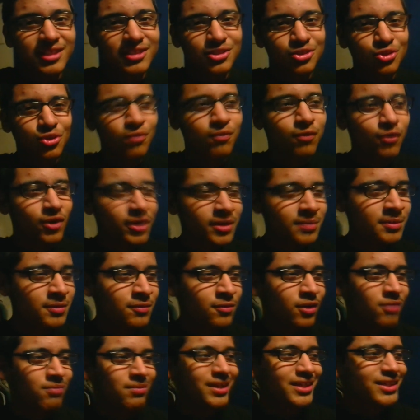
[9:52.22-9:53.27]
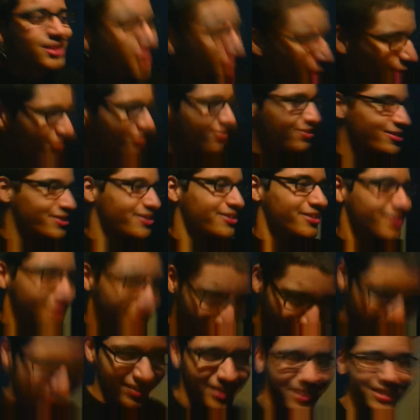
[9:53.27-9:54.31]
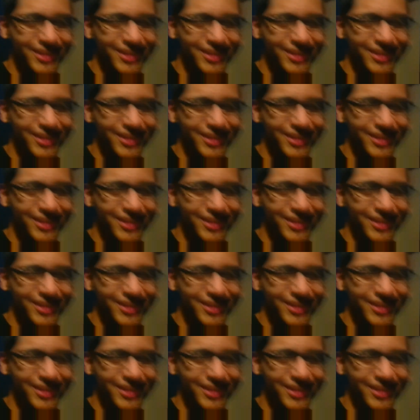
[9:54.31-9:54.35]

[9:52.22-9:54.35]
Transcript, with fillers: in 240 before. I'm like, no, don't.